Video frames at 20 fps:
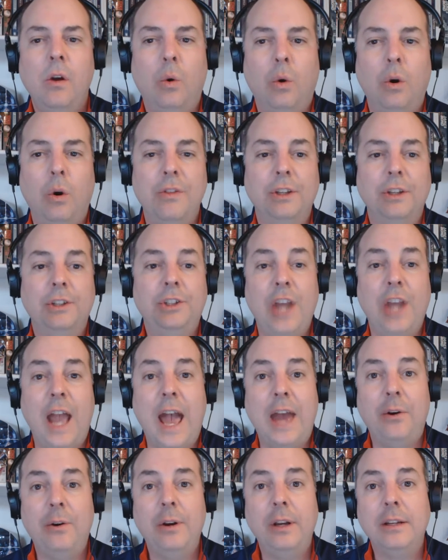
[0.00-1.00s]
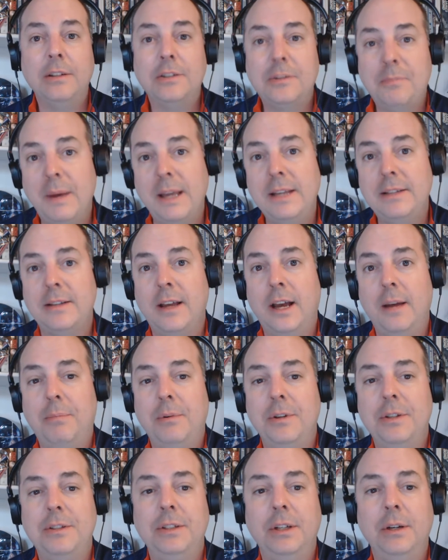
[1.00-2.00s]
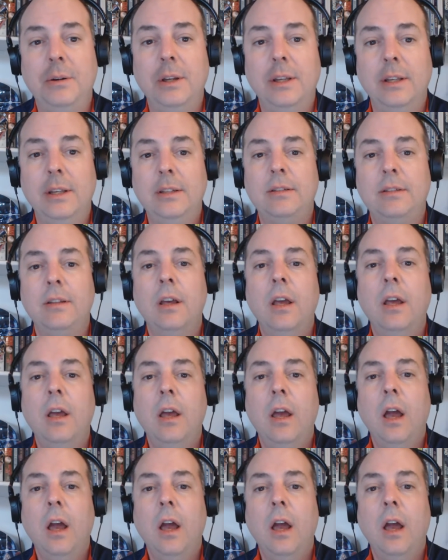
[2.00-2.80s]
or the Shattering space opera series,